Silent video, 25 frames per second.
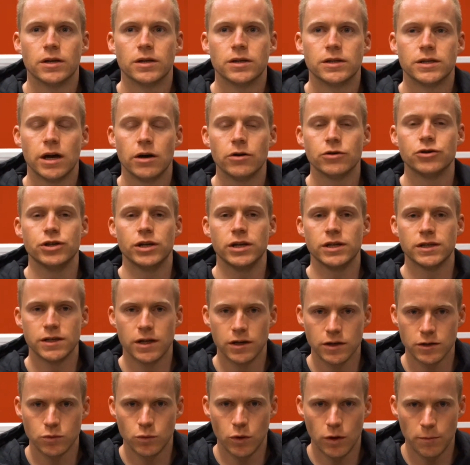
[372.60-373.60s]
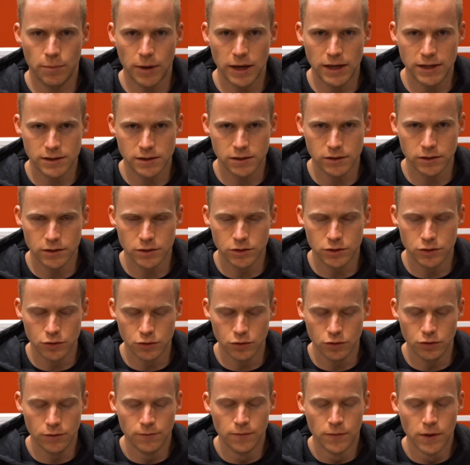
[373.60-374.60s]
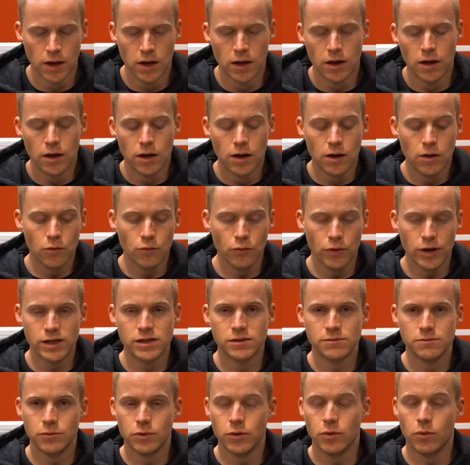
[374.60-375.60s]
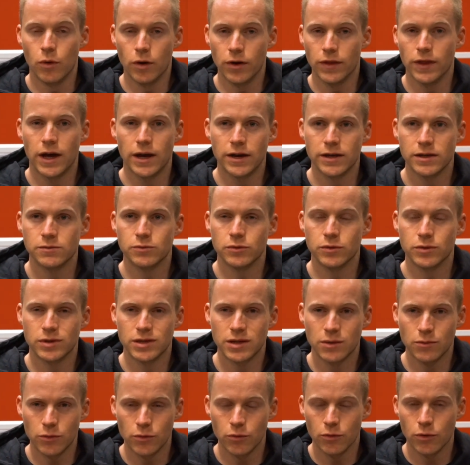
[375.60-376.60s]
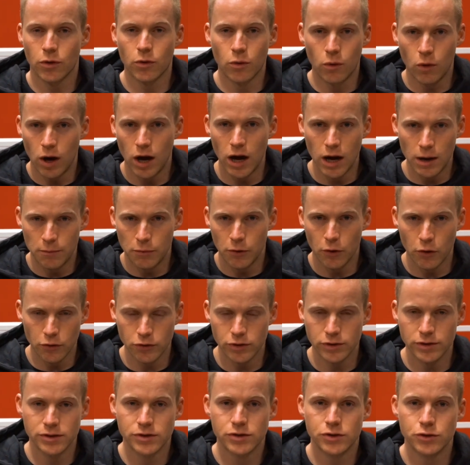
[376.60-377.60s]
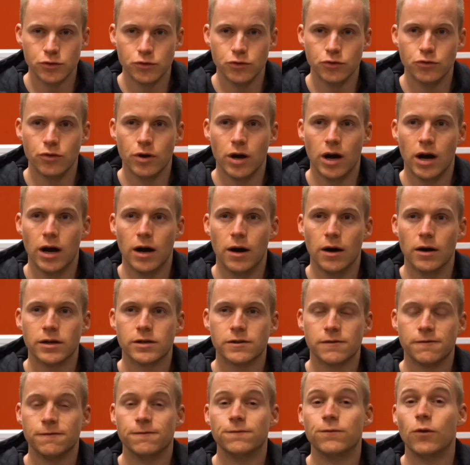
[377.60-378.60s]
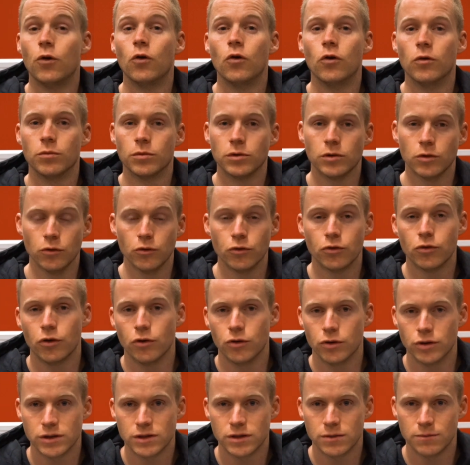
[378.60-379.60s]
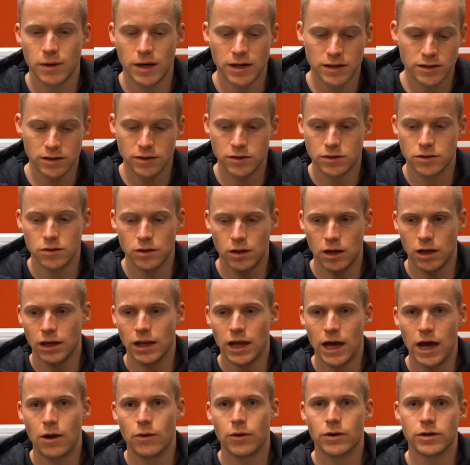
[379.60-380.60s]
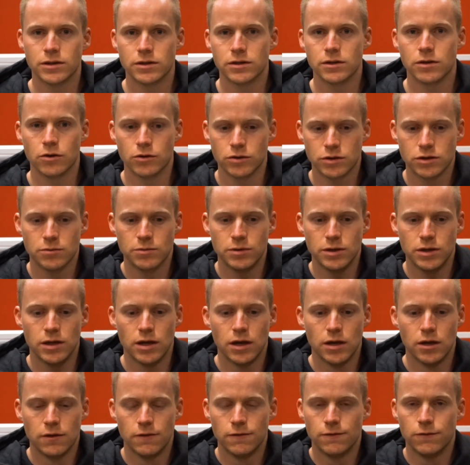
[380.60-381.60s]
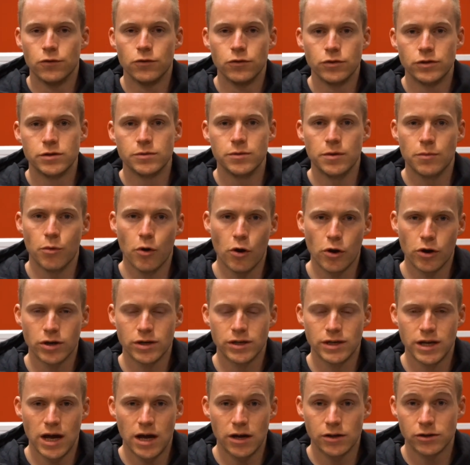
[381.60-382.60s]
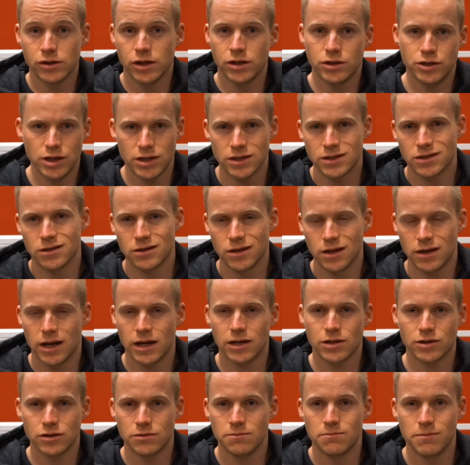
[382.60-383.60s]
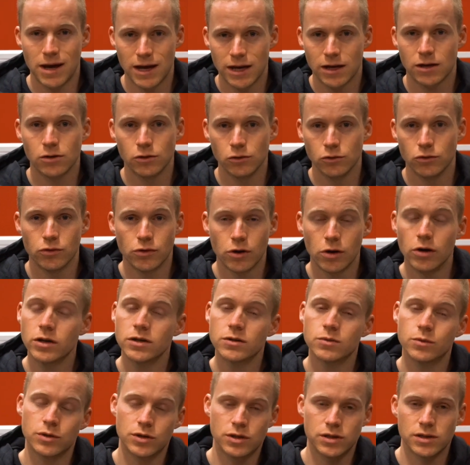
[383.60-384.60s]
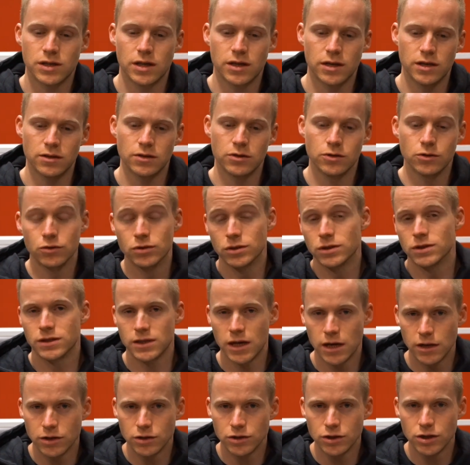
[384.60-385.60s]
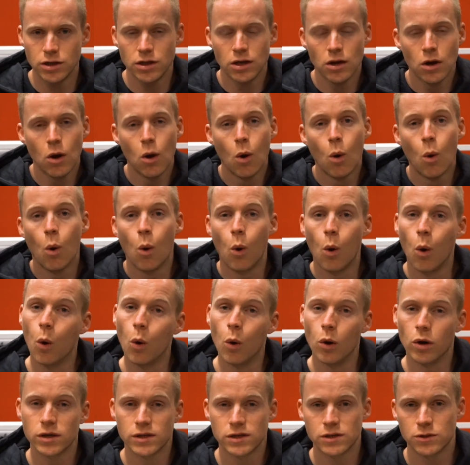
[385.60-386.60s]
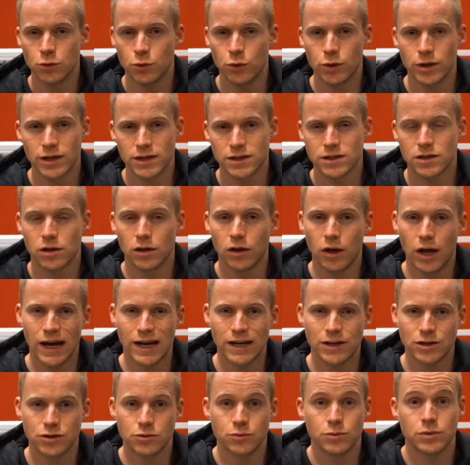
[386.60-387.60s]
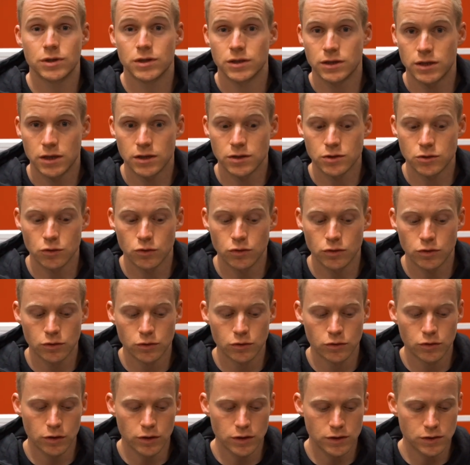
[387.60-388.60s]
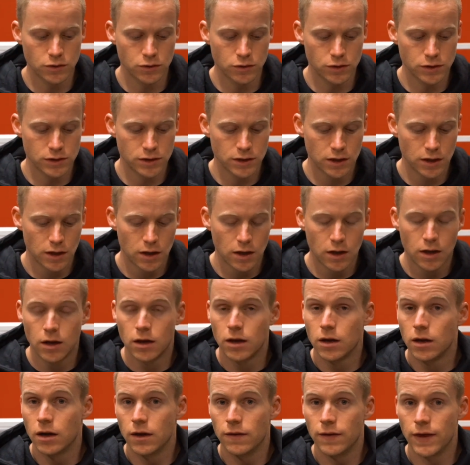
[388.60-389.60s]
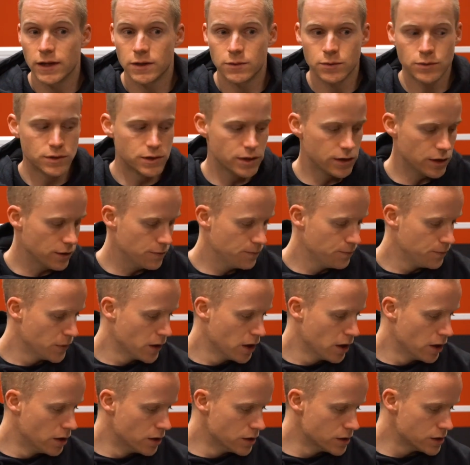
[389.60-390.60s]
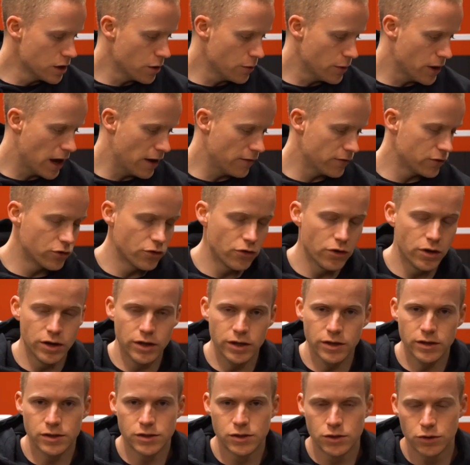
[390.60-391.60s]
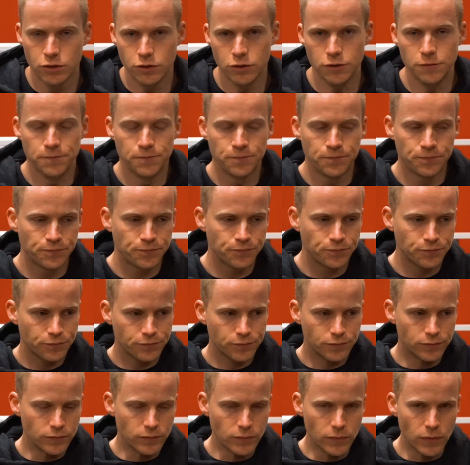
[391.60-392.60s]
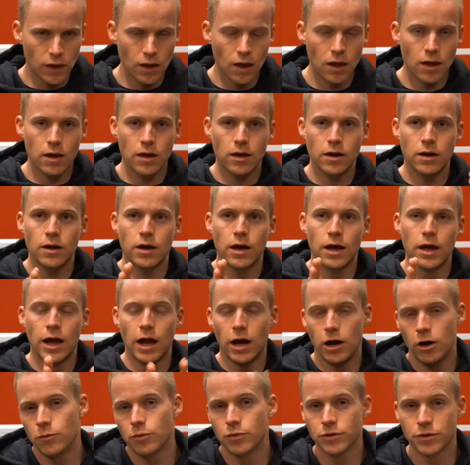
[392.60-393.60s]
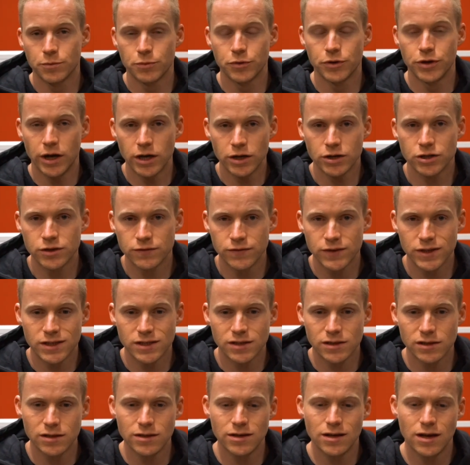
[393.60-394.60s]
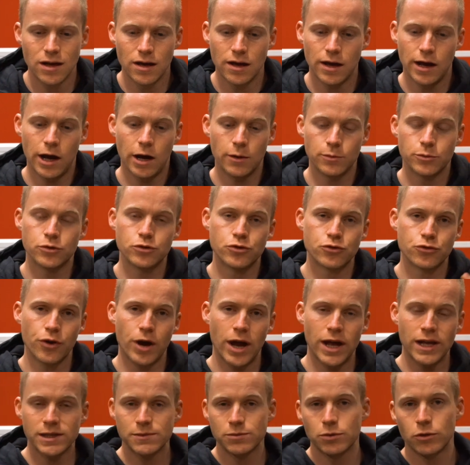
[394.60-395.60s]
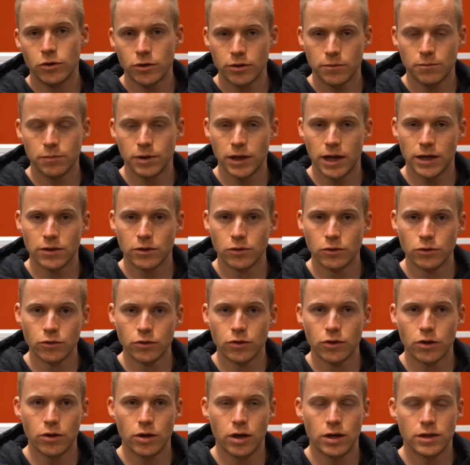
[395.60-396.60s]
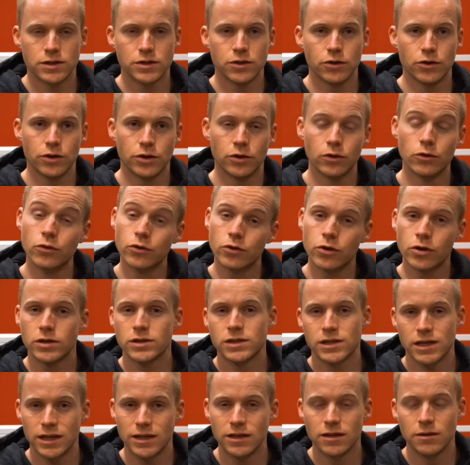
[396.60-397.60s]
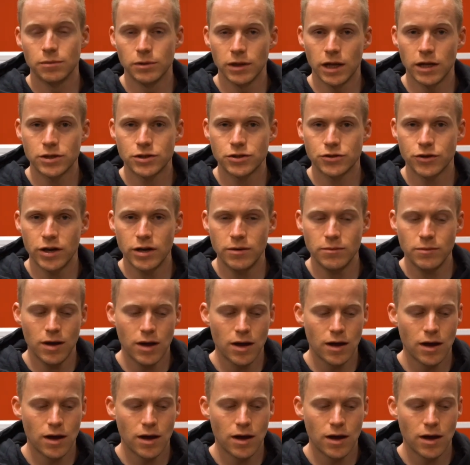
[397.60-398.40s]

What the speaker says: tell gene cells what basically to do. Reason we wanted that is we said we require biotin to form glucose, so basically to allow it, to be food to be broken down, digested, and actually make glucose, which is then either used as energy or stored as glycogen, which is how stored glucose stores. And that's what's in it. So we have ingredients to help with the production of insulin, help to transport glucose in the bloodstream,